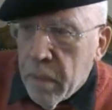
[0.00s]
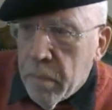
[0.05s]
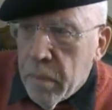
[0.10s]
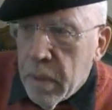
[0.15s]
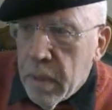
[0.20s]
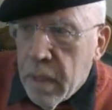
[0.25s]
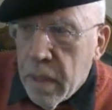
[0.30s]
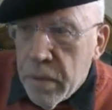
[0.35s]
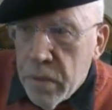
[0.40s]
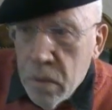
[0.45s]

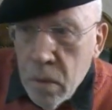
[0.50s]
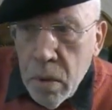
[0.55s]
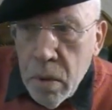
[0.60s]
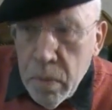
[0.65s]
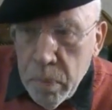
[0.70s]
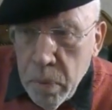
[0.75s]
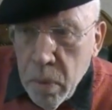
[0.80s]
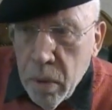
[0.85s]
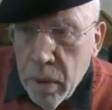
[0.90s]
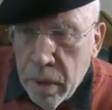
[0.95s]
But that's not
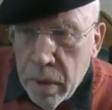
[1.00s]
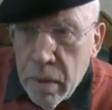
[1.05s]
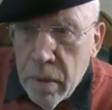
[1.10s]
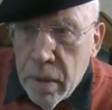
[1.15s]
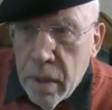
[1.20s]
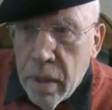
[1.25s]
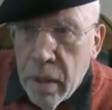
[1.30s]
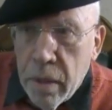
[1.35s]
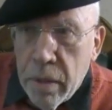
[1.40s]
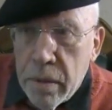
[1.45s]
the point,
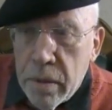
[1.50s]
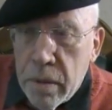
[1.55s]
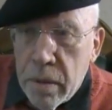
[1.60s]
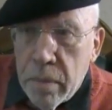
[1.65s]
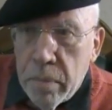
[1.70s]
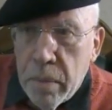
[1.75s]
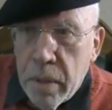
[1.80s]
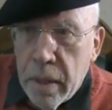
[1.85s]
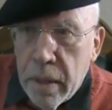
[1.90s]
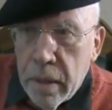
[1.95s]
that they owe it to
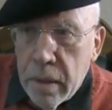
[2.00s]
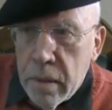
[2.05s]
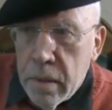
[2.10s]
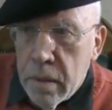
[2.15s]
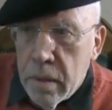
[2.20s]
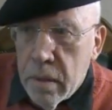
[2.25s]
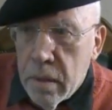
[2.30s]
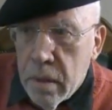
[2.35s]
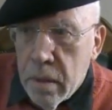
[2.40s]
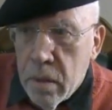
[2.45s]
the
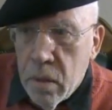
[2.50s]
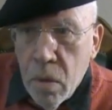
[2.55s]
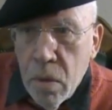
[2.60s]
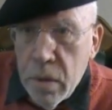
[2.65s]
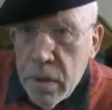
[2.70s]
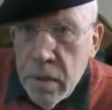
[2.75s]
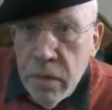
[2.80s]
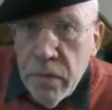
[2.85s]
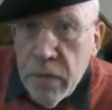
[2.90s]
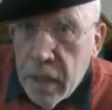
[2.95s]
banks. Not
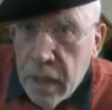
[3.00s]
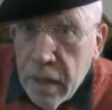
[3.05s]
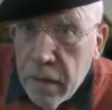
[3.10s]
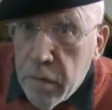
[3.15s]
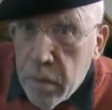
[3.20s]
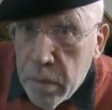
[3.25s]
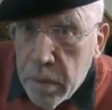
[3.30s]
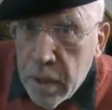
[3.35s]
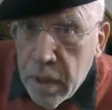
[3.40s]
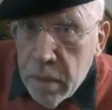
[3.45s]
as if they'll
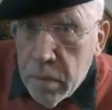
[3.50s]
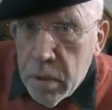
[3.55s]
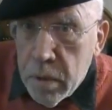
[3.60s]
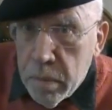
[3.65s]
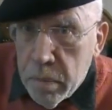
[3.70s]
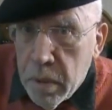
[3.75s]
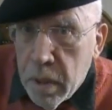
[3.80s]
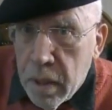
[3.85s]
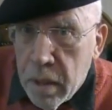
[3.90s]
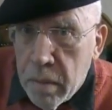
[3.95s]
ever be able
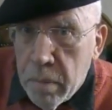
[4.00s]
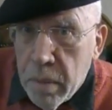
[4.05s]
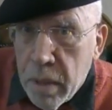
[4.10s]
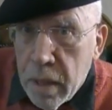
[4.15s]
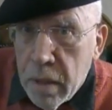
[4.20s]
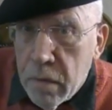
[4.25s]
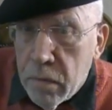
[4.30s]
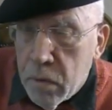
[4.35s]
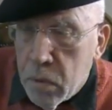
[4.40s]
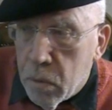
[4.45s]
to pay it
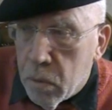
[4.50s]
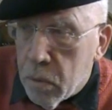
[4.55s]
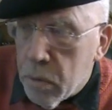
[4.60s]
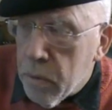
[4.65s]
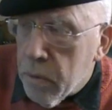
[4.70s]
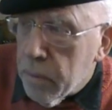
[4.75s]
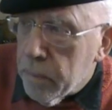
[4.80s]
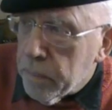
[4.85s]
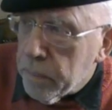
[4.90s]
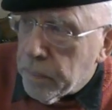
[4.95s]
back, of
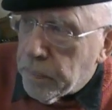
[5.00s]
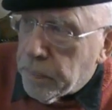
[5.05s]
course.